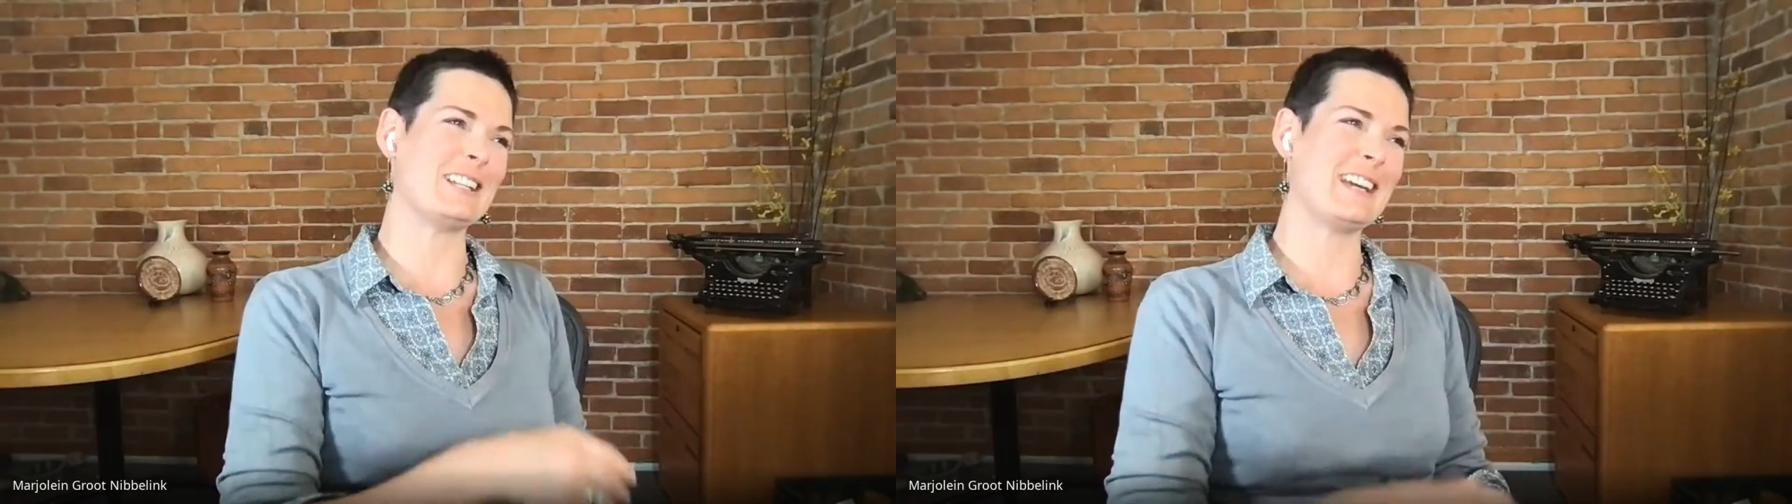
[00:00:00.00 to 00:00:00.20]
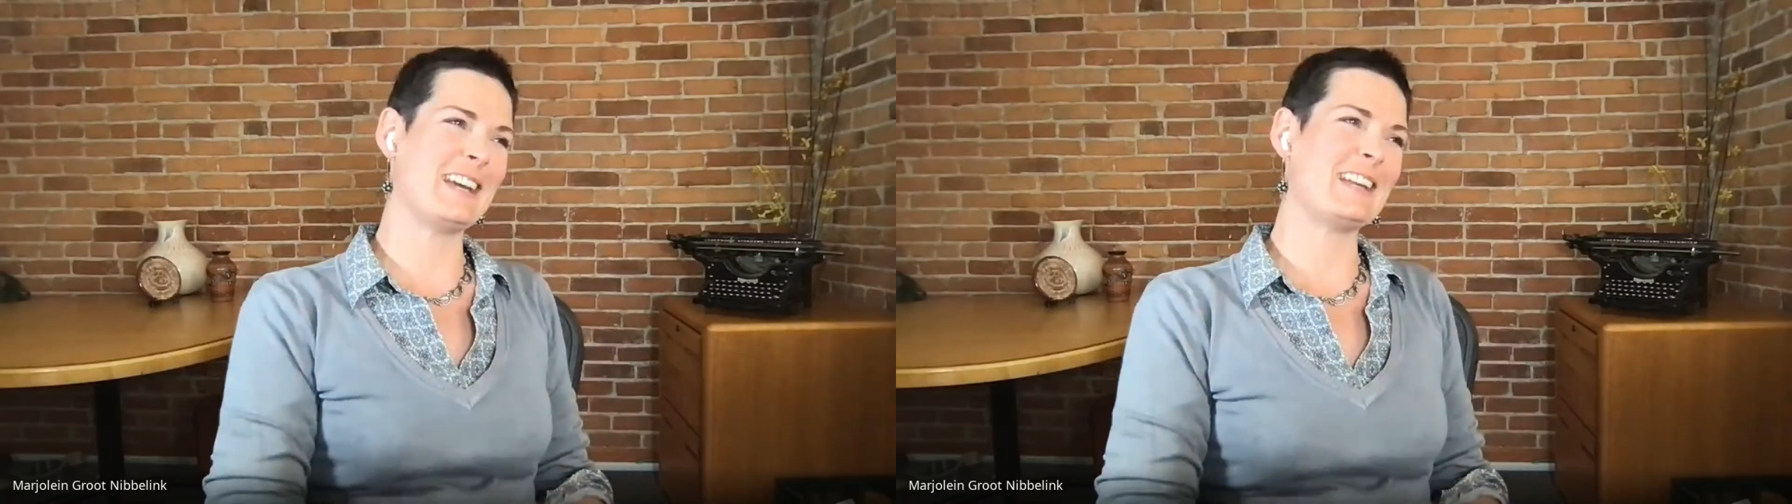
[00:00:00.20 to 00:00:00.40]

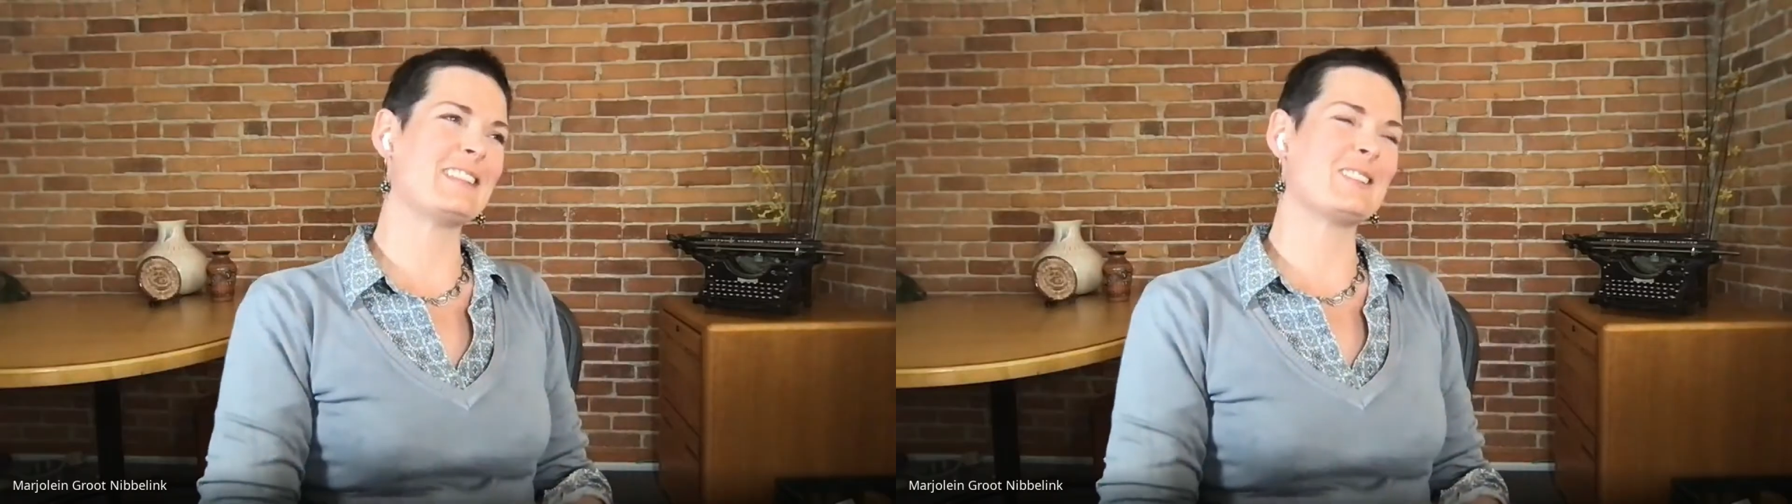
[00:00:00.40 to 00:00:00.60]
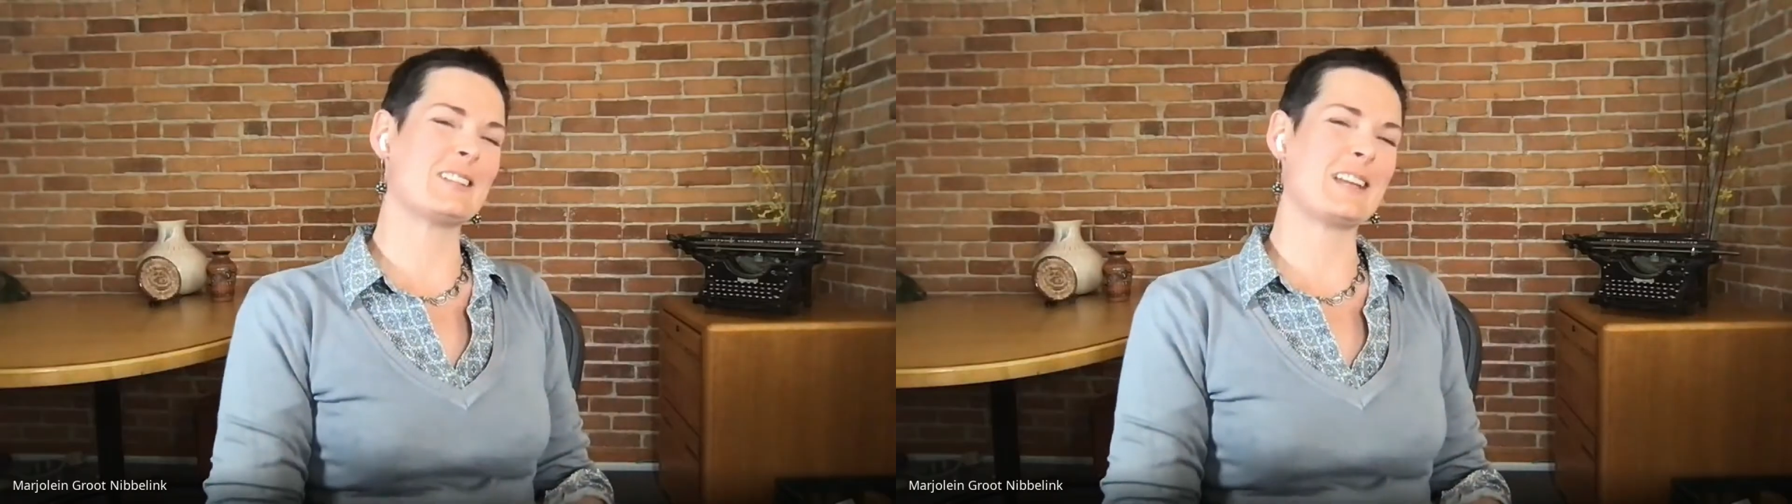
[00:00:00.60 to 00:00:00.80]
and the
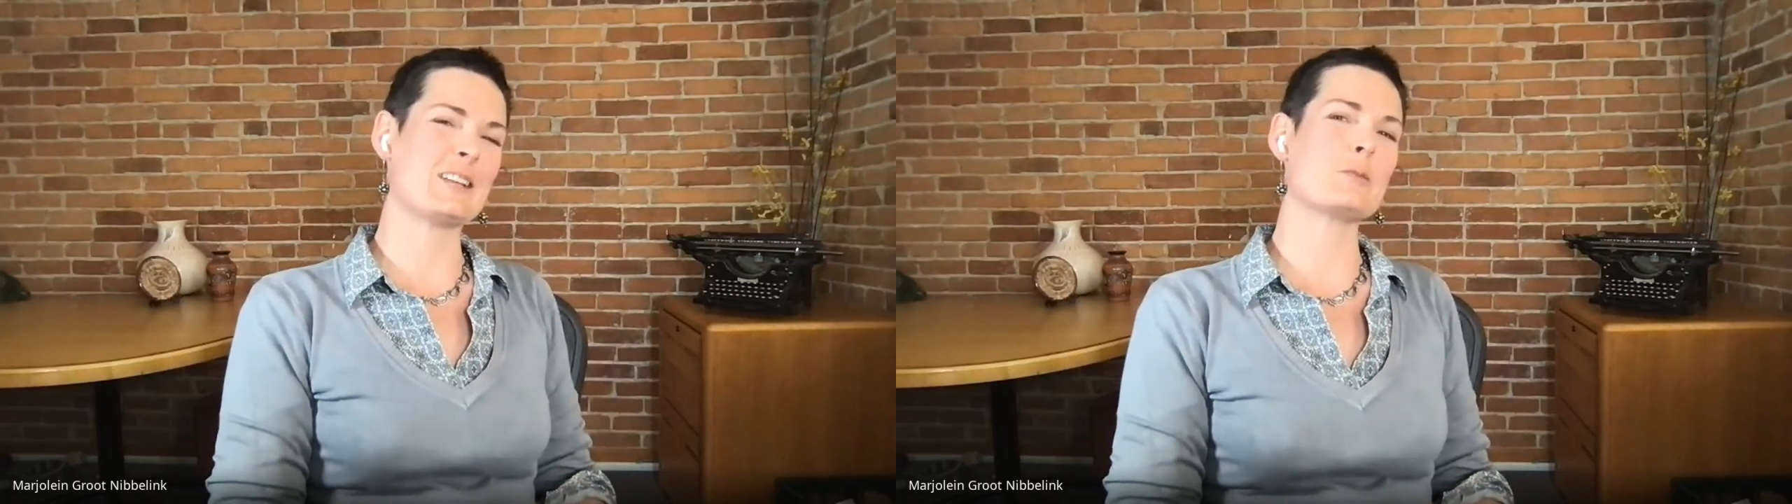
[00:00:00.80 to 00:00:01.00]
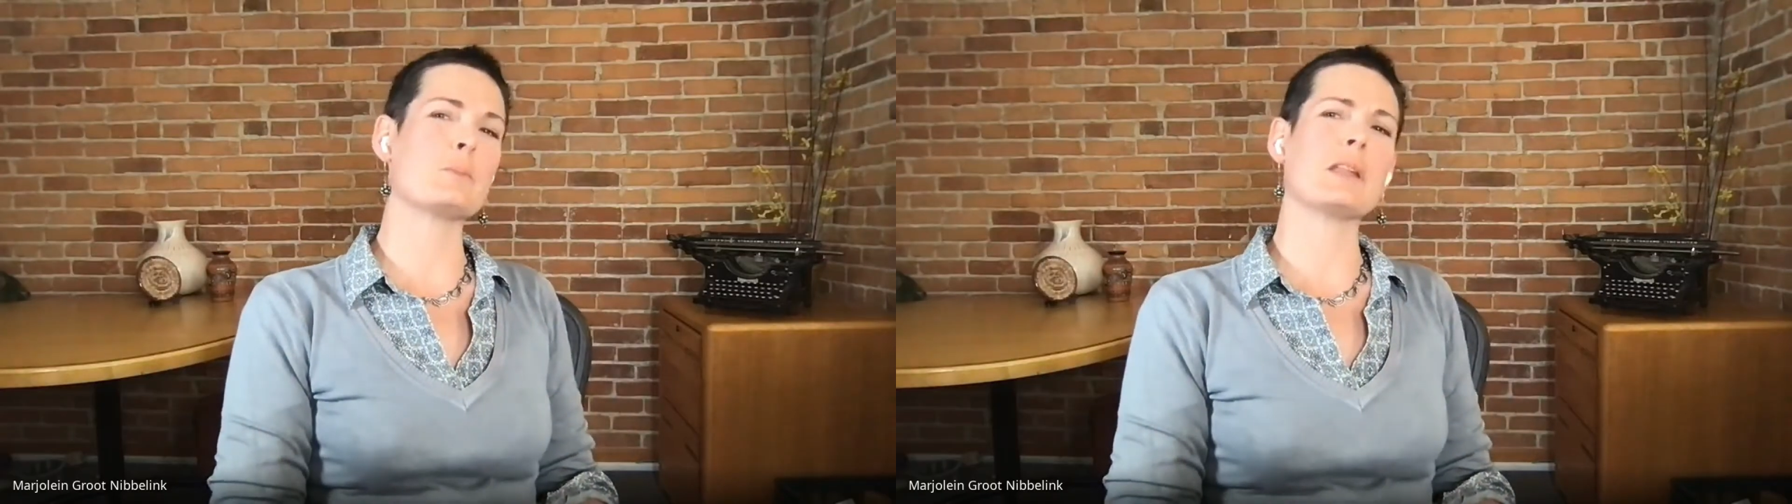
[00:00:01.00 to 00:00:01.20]
Chileans
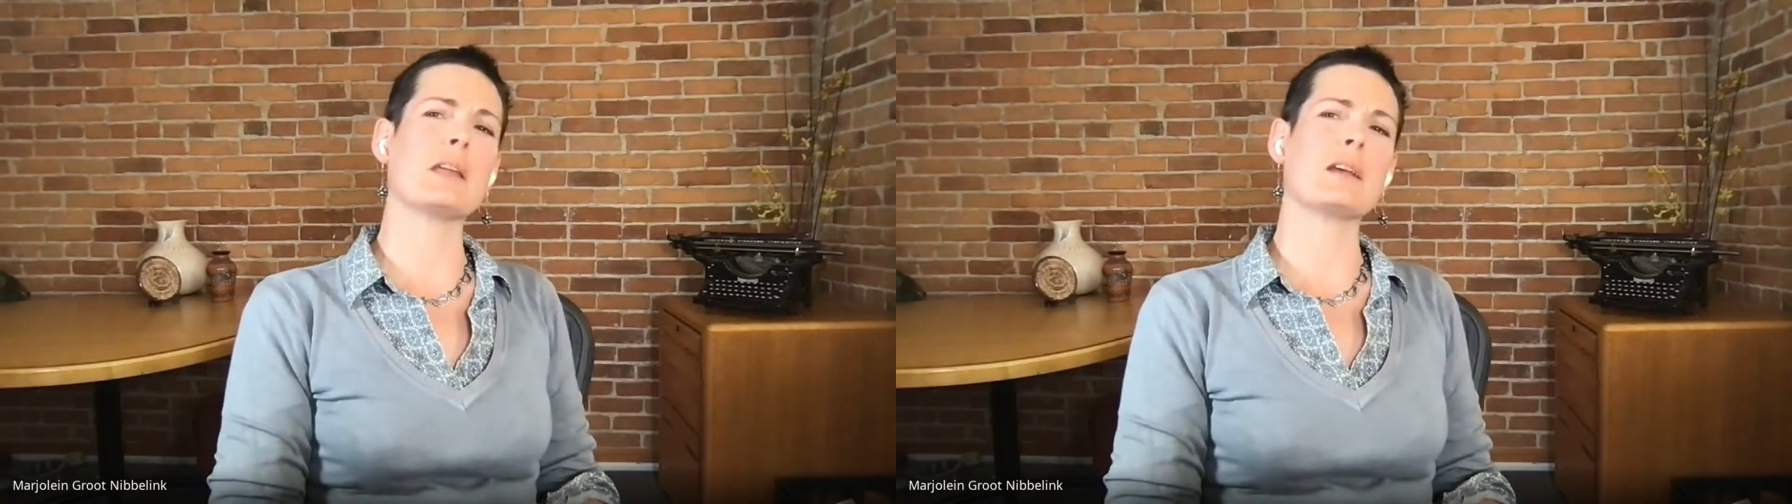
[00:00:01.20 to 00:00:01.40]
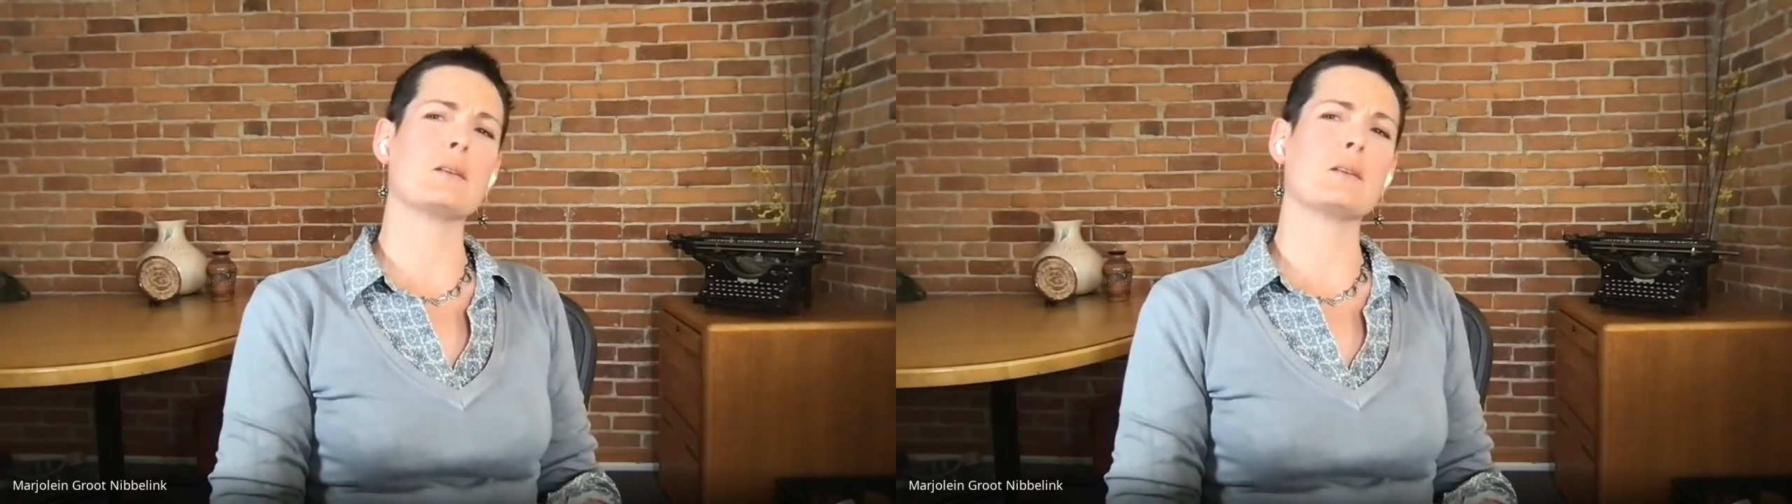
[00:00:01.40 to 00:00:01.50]
would be like,